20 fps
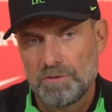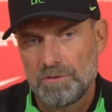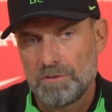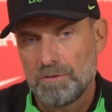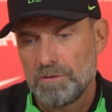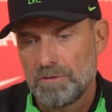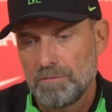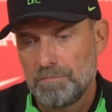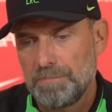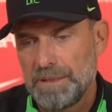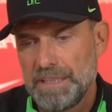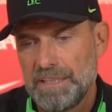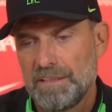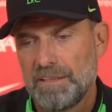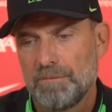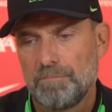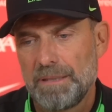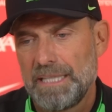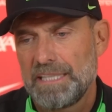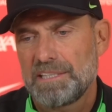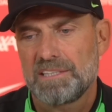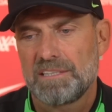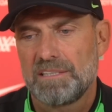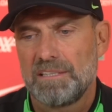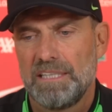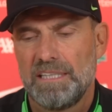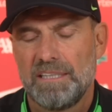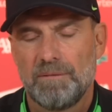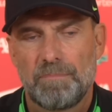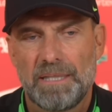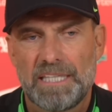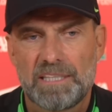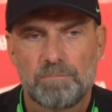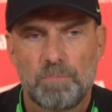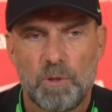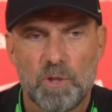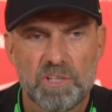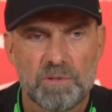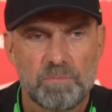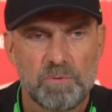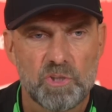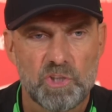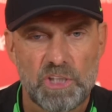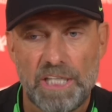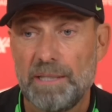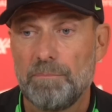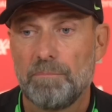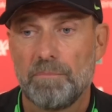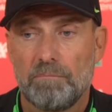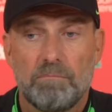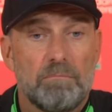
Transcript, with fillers: to, to be in the best in the best possible shape